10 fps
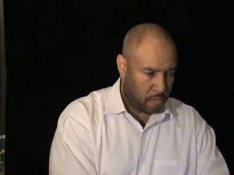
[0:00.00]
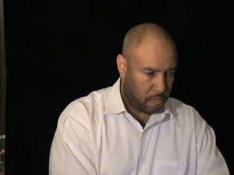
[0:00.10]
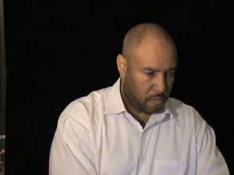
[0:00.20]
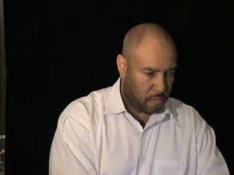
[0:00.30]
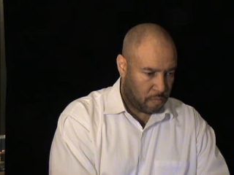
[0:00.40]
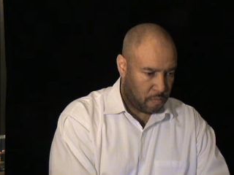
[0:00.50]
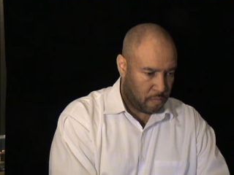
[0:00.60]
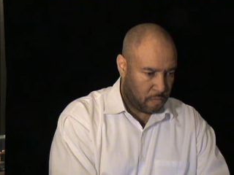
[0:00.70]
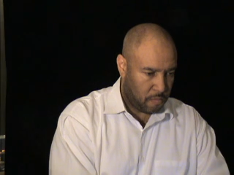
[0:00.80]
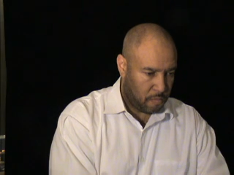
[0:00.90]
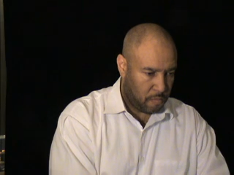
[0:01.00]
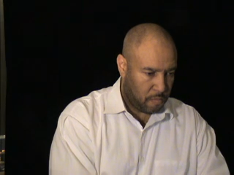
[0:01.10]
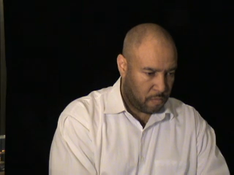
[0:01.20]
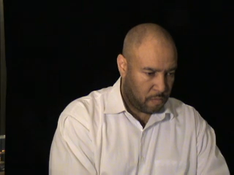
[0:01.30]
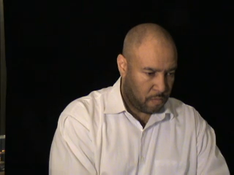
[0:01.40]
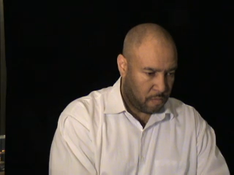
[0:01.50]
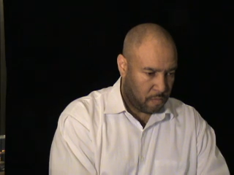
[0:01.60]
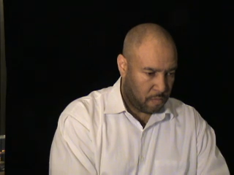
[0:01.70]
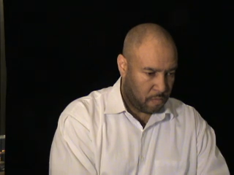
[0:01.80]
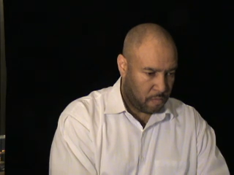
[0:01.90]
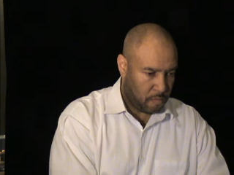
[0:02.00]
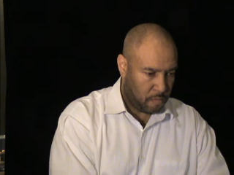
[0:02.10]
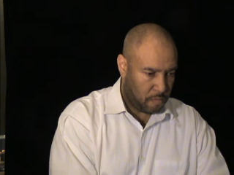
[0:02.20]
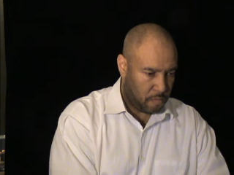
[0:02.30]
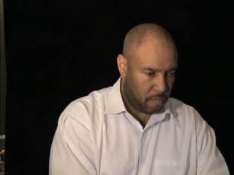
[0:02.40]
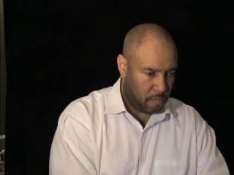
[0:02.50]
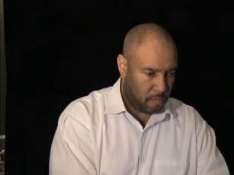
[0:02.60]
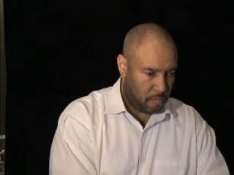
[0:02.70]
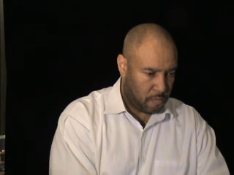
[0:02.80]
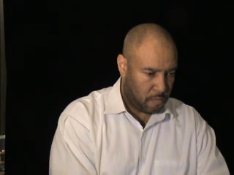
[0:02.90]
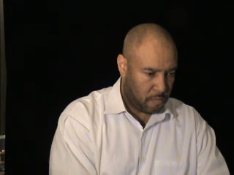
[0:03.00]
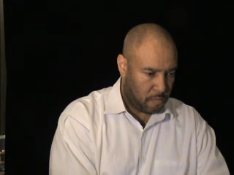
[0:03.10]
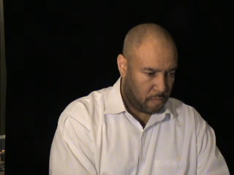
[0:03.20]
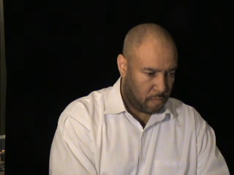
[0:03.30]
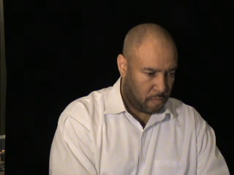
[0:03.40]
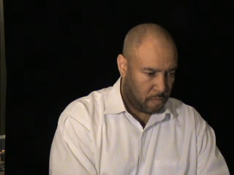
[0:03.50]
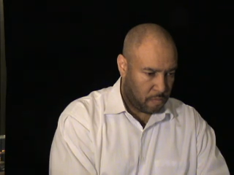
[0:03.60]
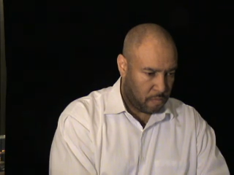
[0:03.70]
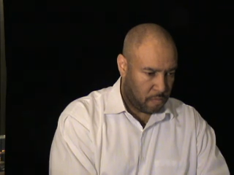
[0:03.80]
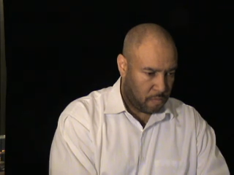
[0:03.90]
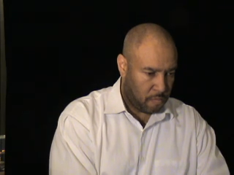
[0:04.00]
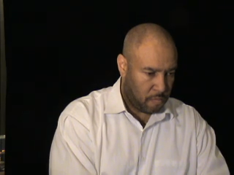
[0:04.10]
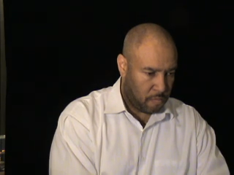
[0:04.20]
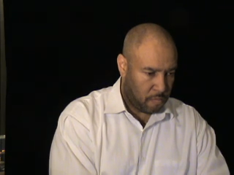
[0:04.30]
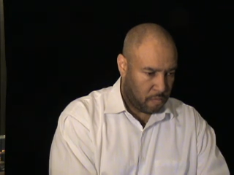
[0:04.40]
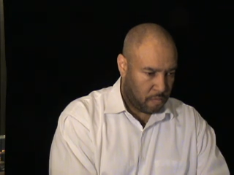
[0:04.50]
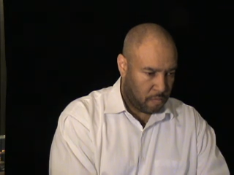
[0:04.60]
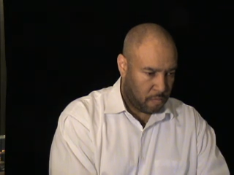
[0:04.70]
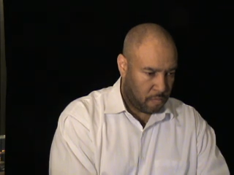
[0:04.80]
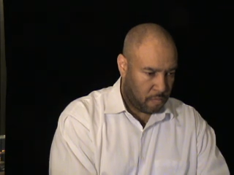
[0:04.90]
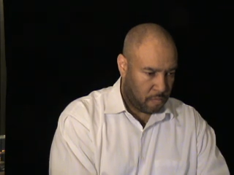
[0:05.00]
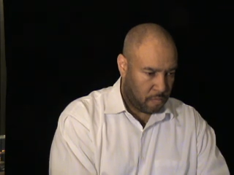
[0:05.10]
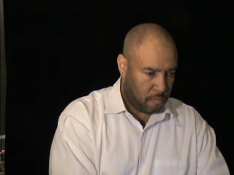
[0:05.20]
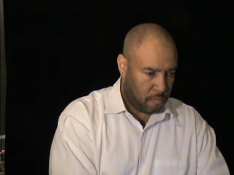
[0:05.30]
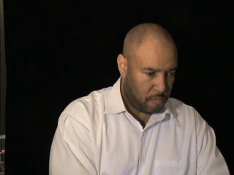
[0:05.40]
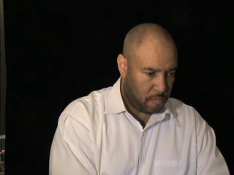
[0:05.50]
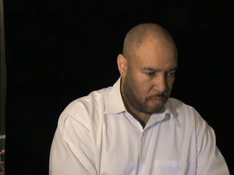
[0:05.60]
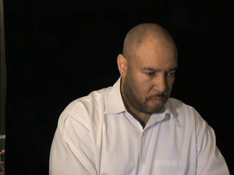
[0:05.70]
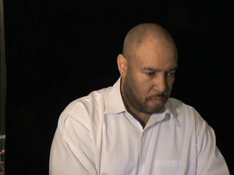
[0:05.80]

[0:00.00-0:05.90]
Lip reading: (no one is talking)